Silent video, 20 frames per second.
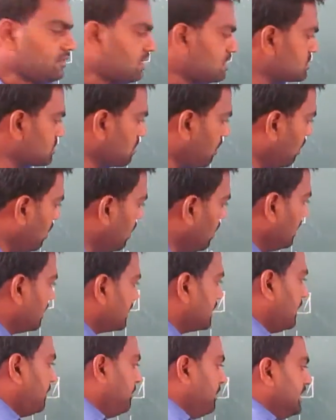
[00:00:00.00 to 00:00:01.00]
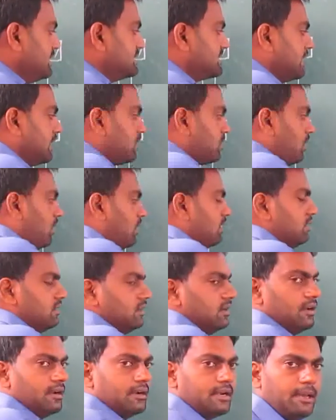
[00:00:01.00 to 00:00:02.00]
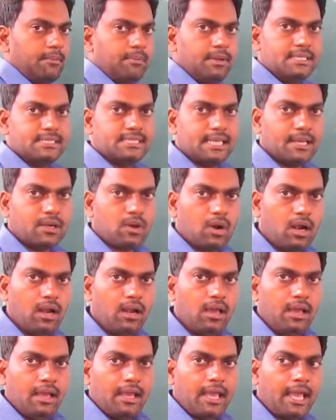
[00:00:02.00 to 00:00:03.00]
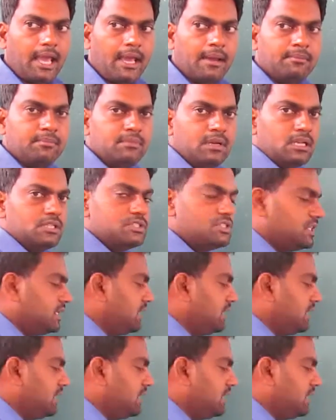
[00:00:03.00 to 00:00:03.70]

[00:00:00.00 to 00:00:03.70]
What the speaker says: So W is equal mgh.